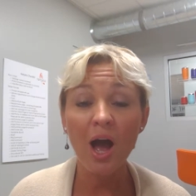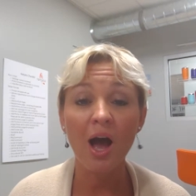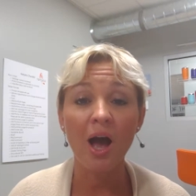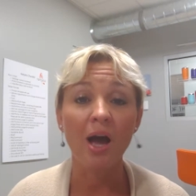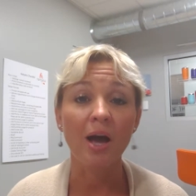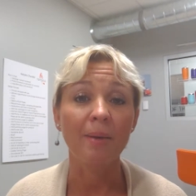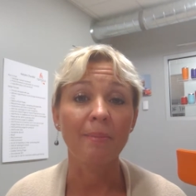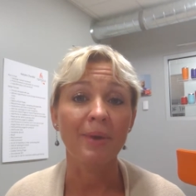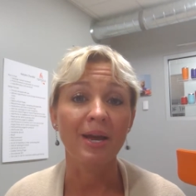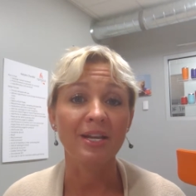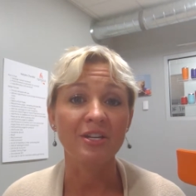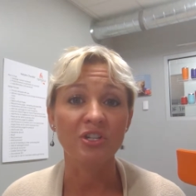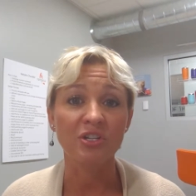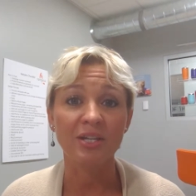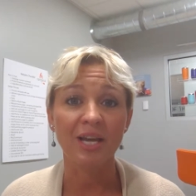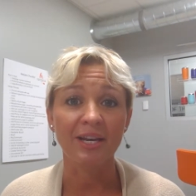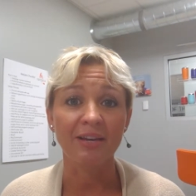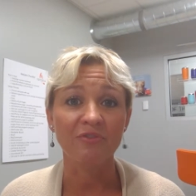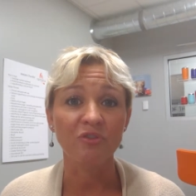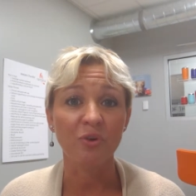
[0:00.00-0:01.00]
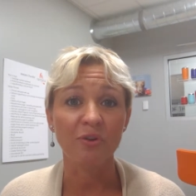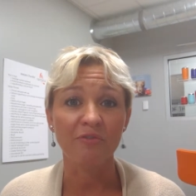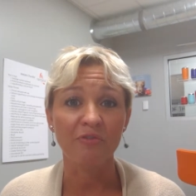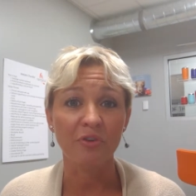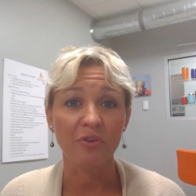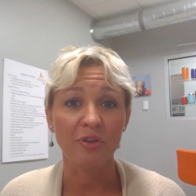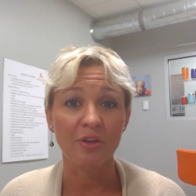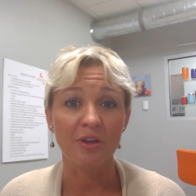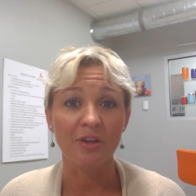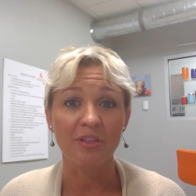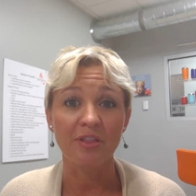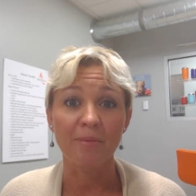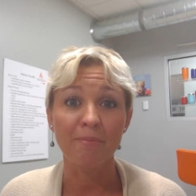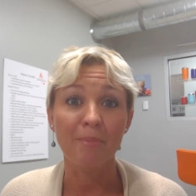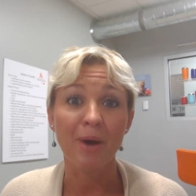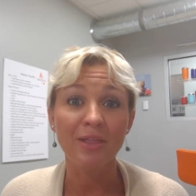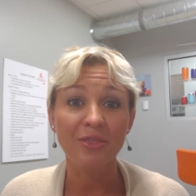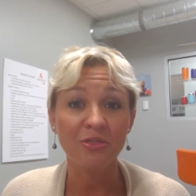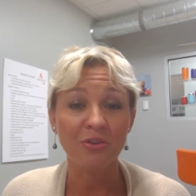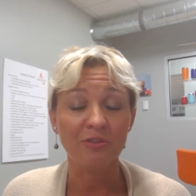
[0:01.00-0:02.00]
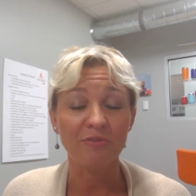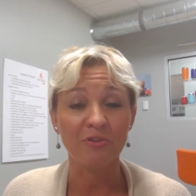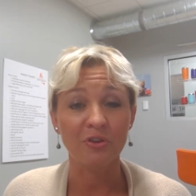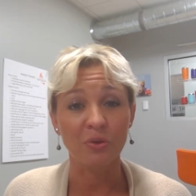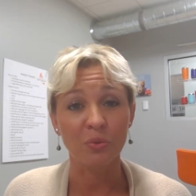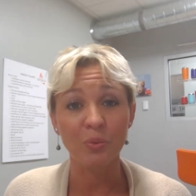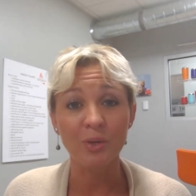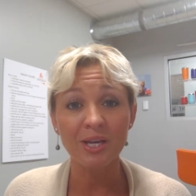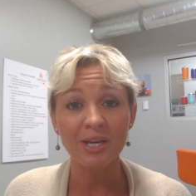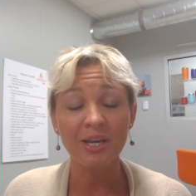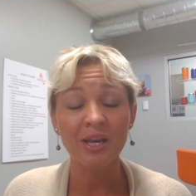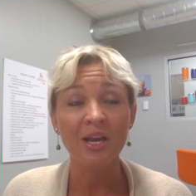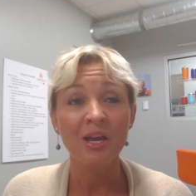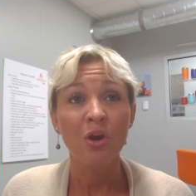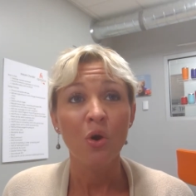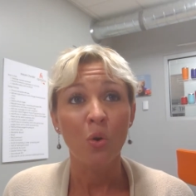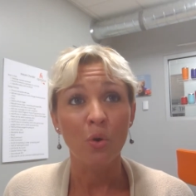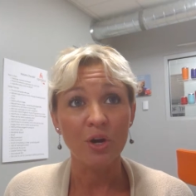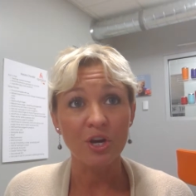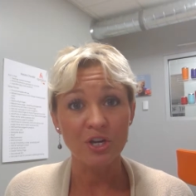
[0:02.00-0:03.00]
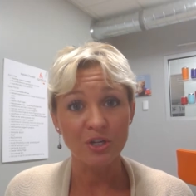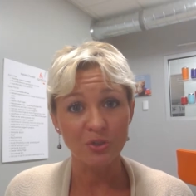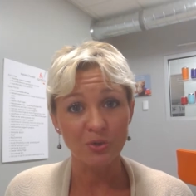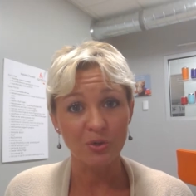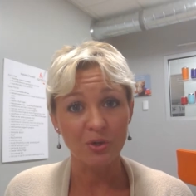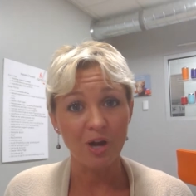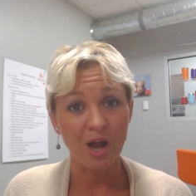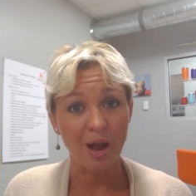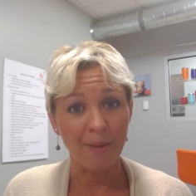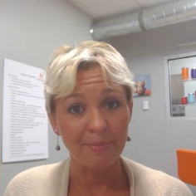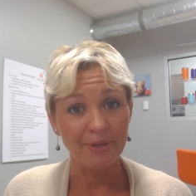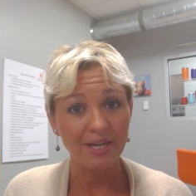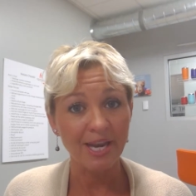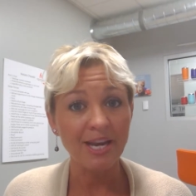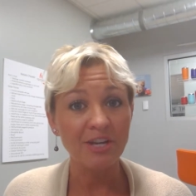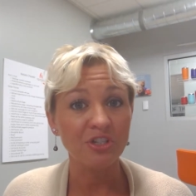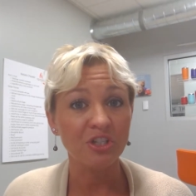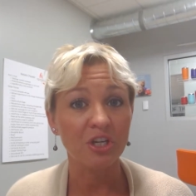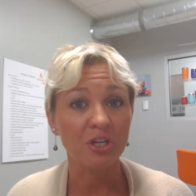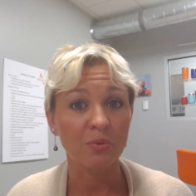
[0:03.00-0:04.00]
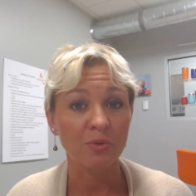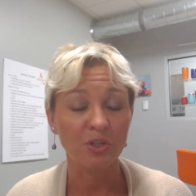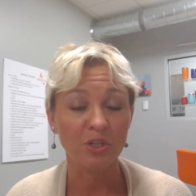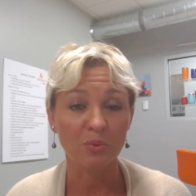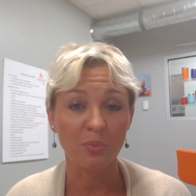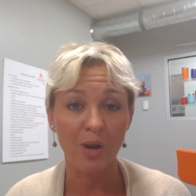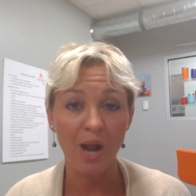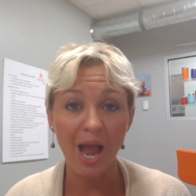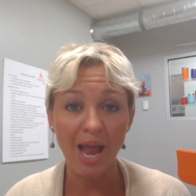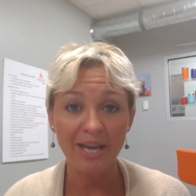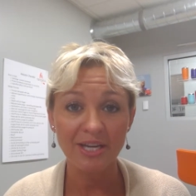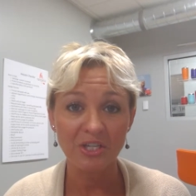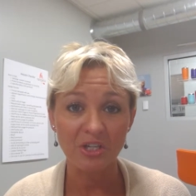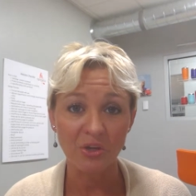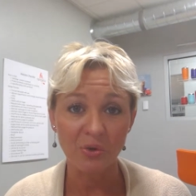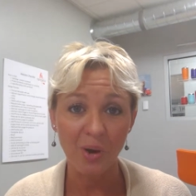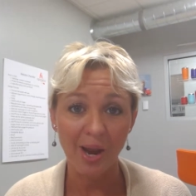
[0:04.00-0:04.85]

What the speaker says: And just kind of do it for the month or for the week, or you can do a combination, which is what I do.